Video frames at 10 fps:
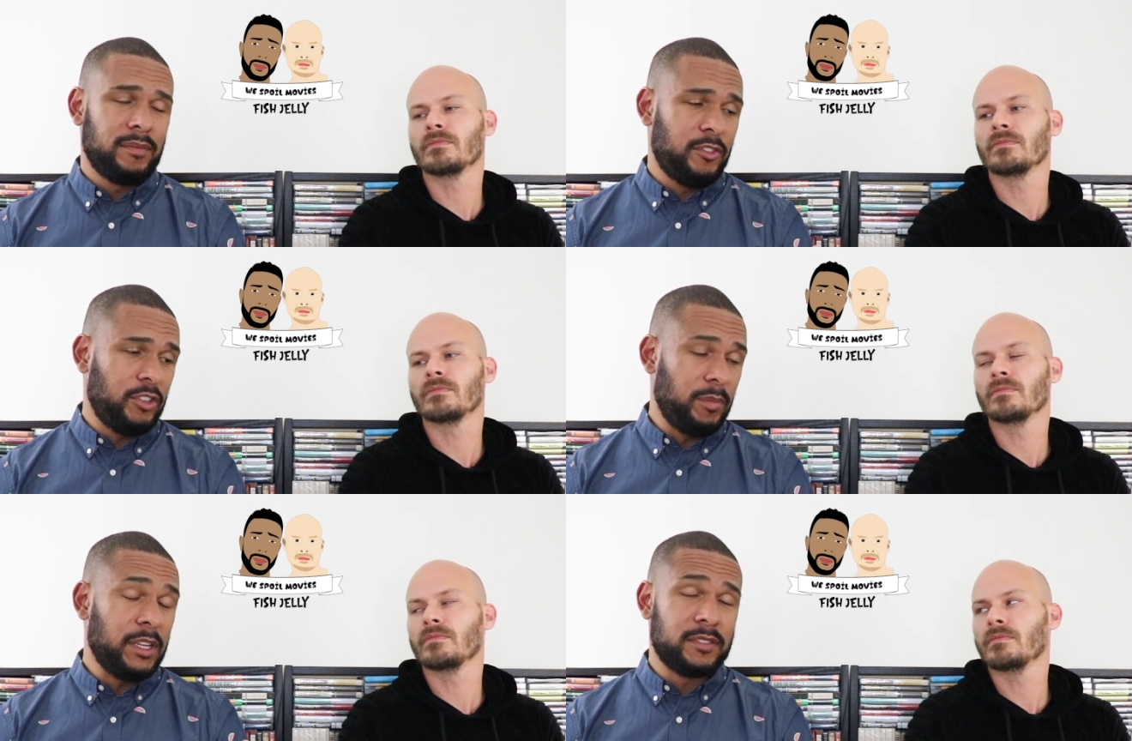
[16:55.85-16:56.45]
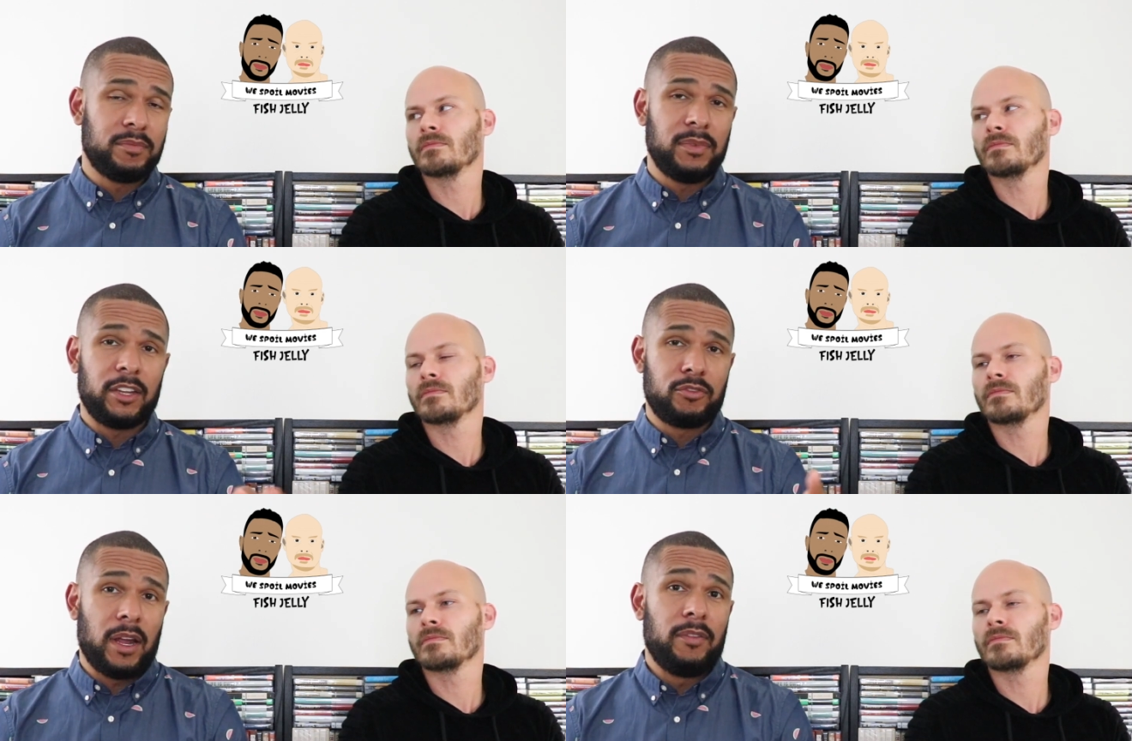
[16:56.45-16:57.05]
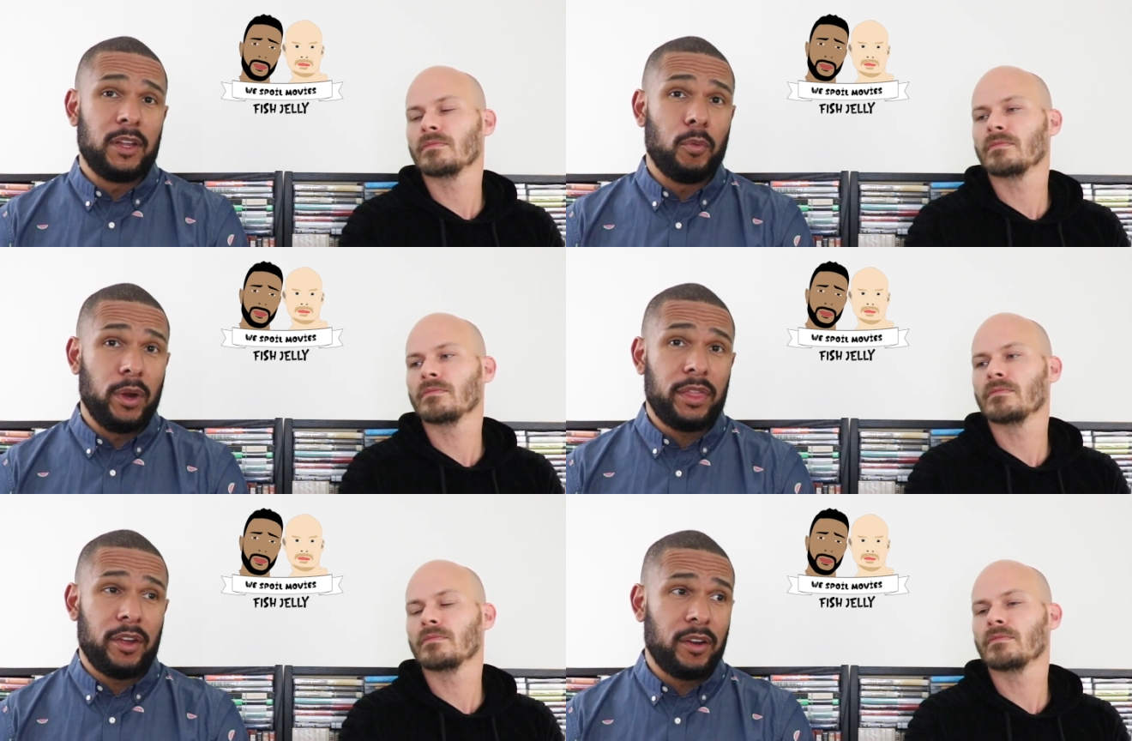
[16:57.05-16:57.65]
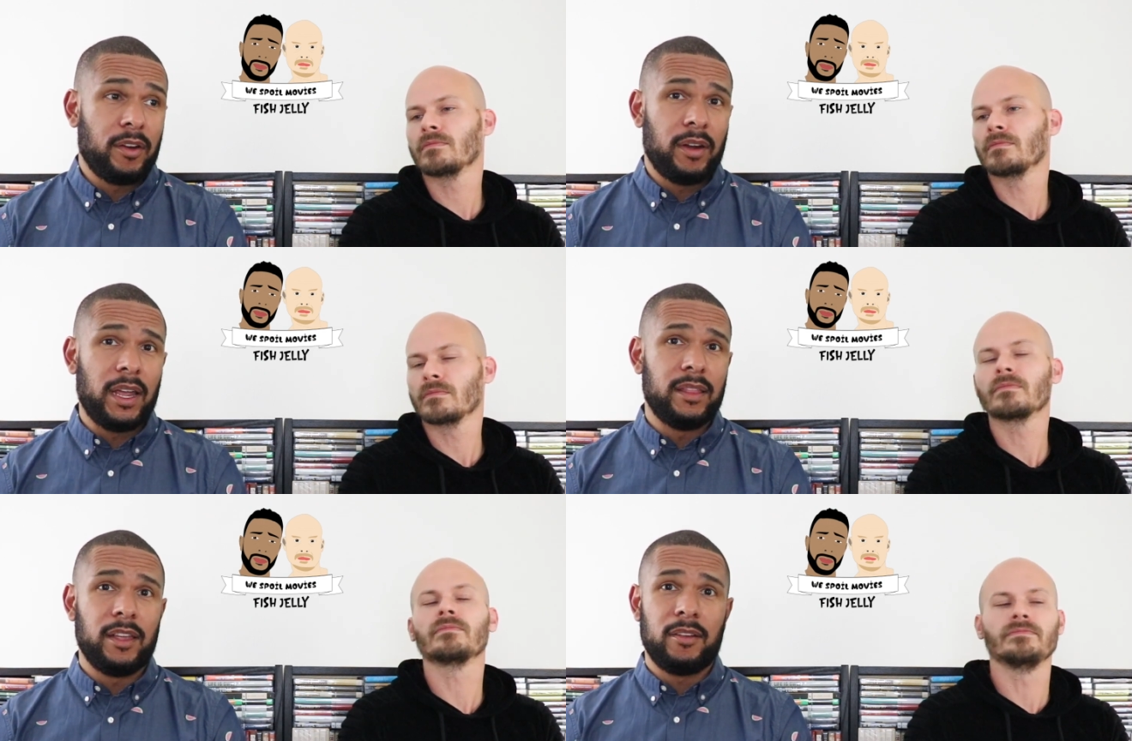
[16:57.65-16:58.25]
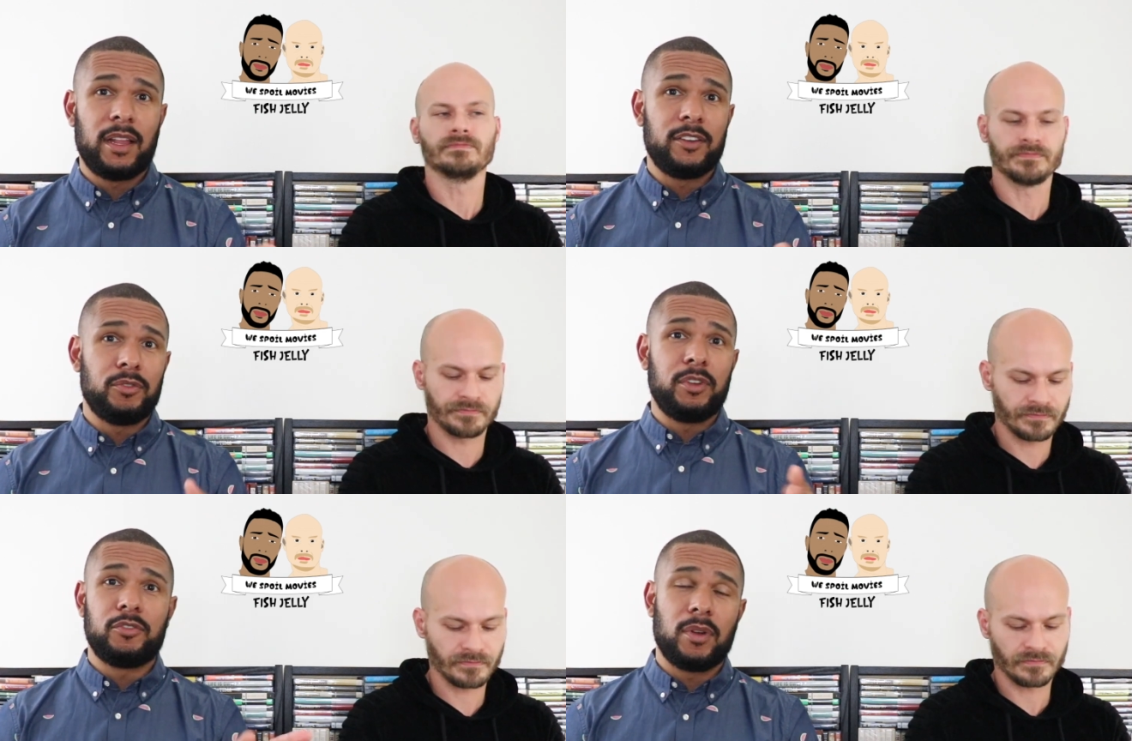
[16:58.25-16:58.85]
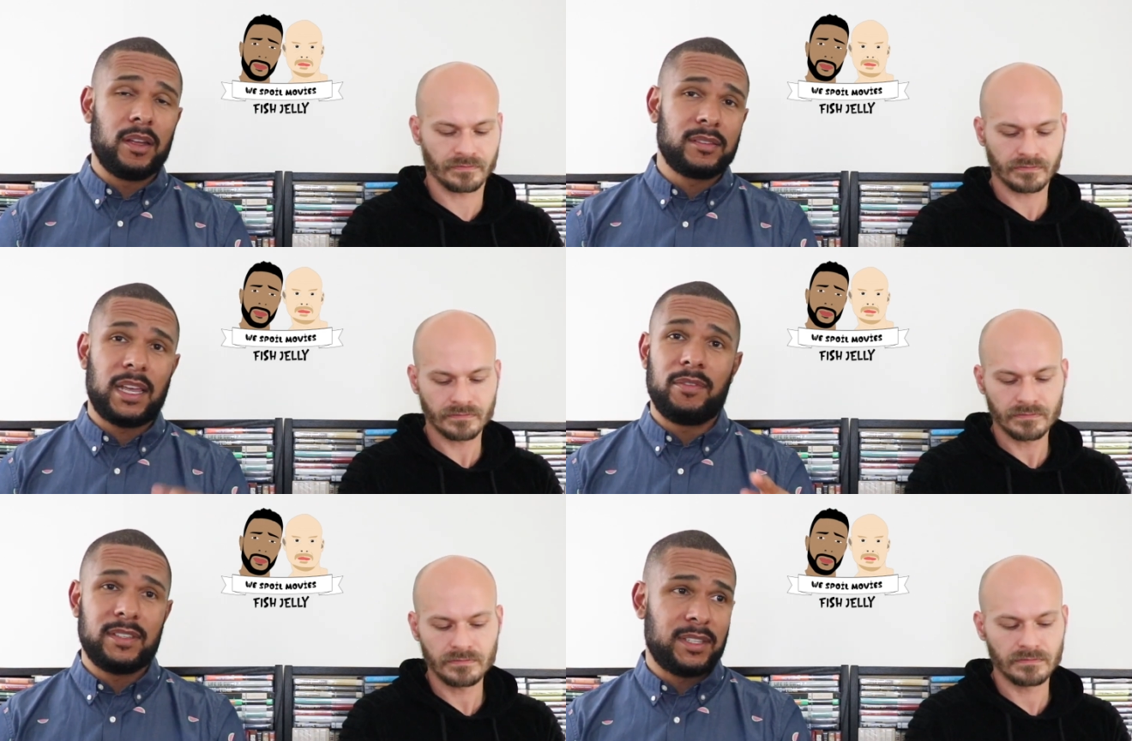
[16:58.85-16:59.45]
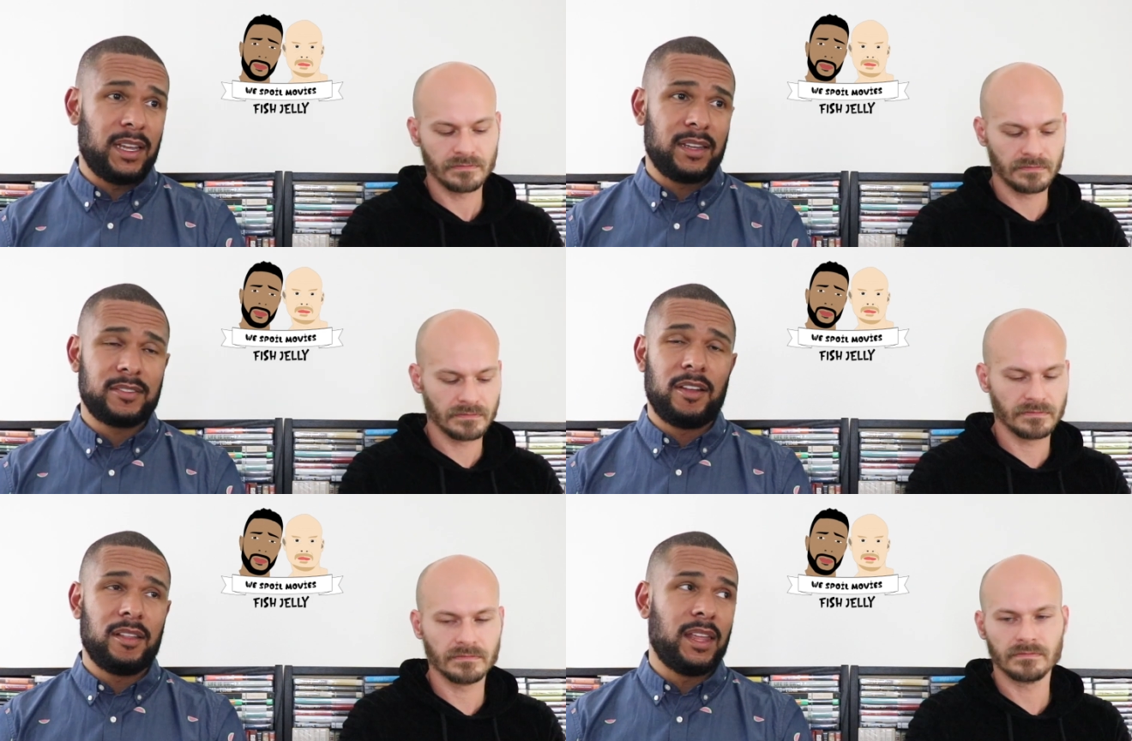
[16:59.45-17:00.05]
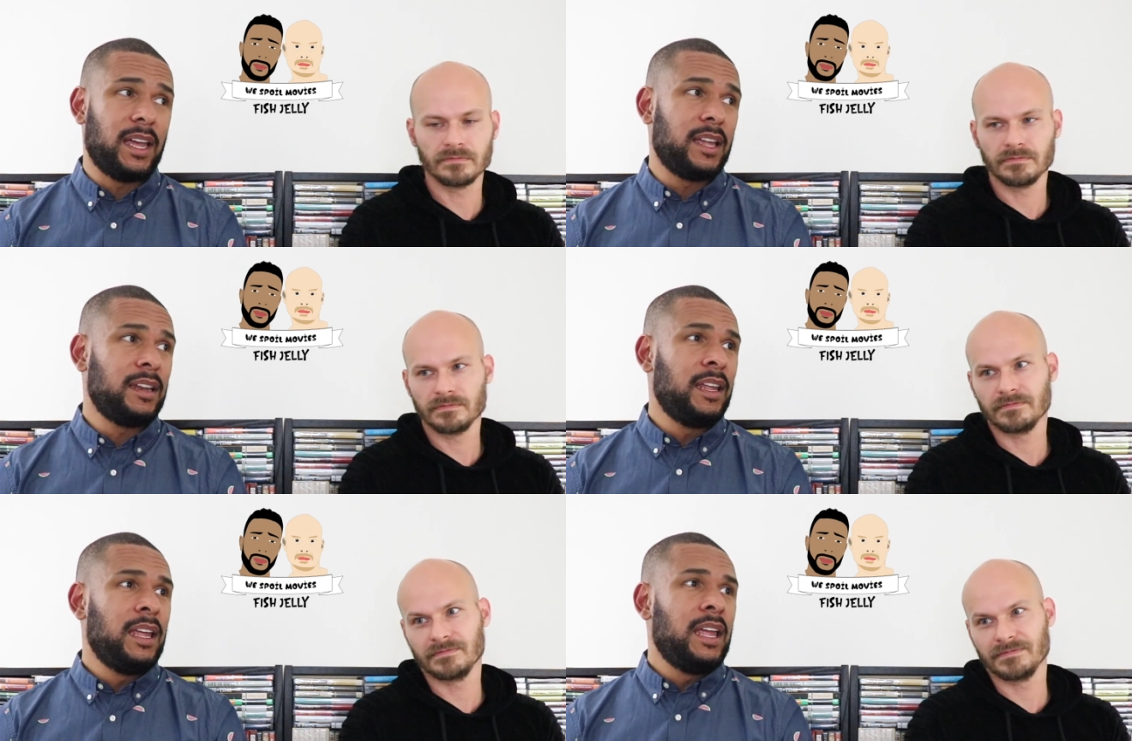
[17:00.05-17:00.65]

Speaker 1: Jimmy, is like traveling with her and they're like doing drugs, having sex, all that